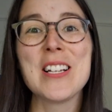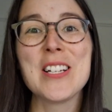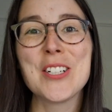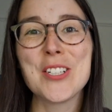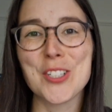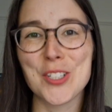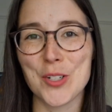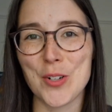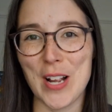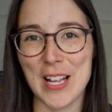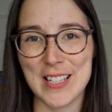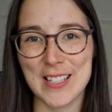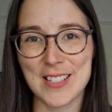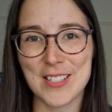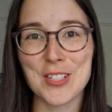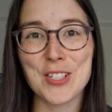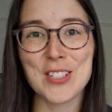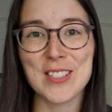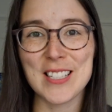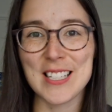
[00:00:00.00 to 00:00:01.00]
Congrats
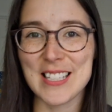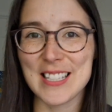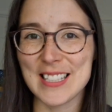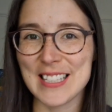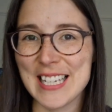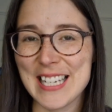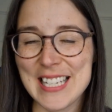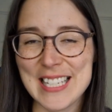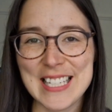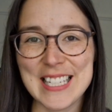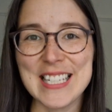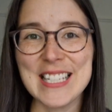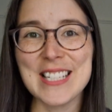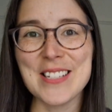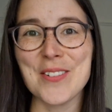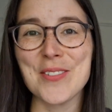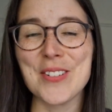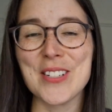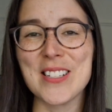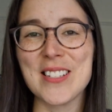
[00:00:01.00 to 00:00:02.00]
to these ladies,
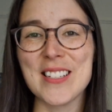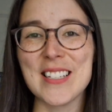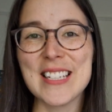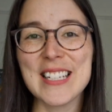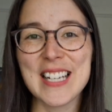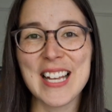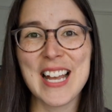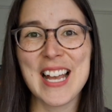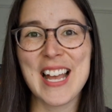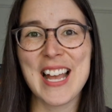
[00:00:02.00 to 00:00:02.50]
obviously.